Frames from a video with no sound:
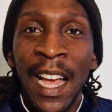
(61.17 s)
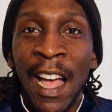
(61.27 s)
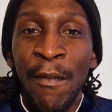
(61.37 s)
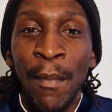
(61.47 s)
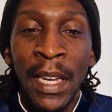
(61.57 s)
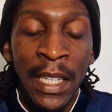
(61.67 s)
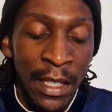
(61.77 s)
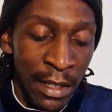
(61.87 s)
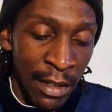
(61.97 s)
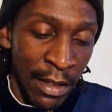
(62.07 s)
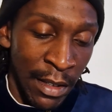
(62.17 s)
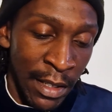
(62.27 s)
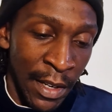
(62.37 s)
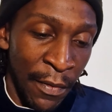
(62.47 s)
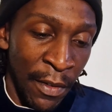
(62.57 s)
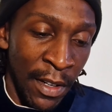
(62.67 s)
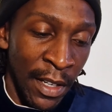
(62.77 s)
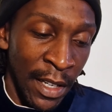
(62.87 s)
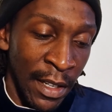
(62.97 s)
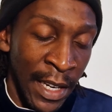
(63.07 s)
I have many different
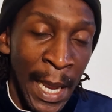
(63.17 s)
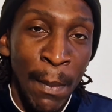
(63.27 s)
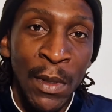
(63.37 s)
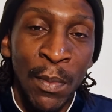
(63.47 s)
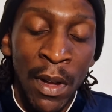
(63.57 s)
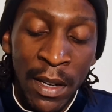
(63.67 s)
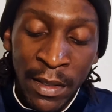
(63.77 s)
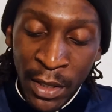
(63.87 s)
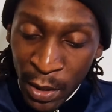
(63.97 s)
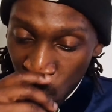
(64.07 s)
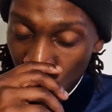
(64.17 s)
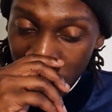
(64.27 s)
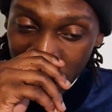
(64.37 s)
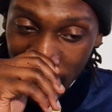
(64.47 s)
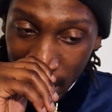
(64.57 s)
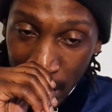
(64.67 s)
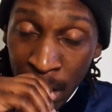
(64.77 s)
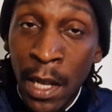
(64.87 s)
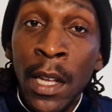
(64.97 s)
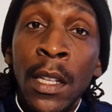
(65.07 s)
names, but just call me Jess.
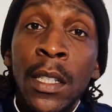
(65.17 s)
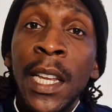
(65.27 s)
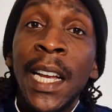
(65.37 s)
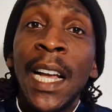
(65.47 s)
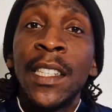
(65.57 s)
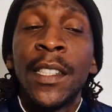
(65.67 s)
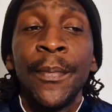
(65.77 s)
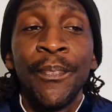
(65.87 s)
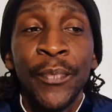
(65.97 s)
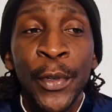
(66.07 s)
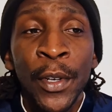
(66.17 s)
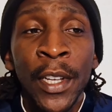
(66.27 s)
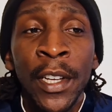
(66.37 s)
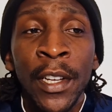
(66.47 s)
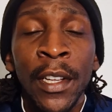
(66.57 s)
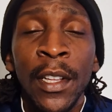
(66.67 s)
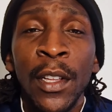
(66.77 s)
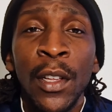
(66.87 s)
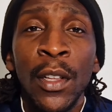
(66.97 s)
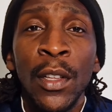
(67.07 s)
Today, guys, gonna
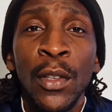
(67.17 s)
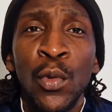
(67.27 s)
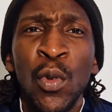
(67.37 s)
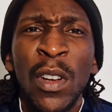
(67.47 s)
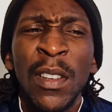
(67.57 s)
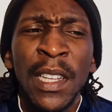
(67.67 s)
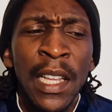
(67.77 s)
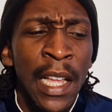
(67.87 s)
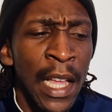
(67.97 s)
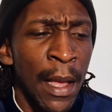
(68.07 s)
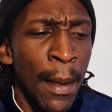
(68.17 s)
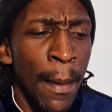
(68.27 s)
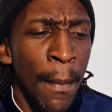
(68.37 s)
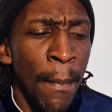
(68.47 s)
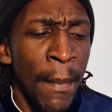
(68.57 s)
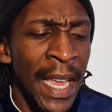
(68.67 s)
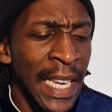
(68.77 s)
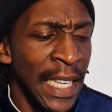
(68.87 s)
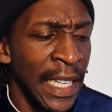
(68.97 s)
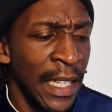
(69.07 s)
talk
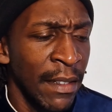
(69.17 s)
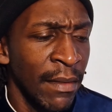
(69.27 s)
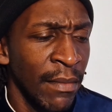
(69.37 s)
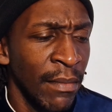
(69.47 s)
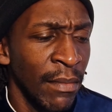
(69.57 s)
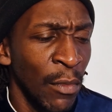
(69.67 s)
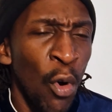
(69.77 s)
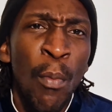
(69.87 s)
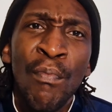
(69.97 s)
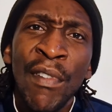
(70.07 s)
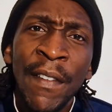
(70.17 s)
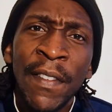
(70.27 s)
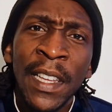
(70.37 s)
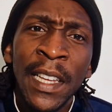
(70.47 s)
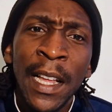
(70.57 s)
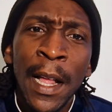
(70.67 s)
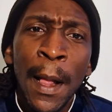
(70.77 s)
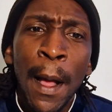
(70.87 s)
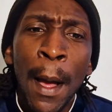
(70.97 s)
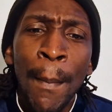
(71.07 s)
mainly, or briefly,
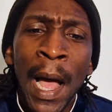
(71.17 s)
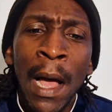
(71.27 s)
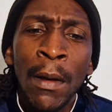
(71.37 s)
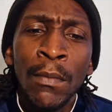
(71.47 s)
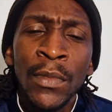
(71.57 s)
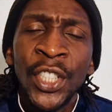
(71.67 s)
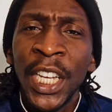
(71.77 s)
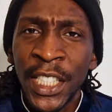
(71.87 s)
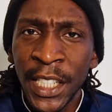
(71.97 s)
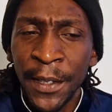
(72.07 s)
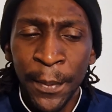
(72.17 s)
about Chessy,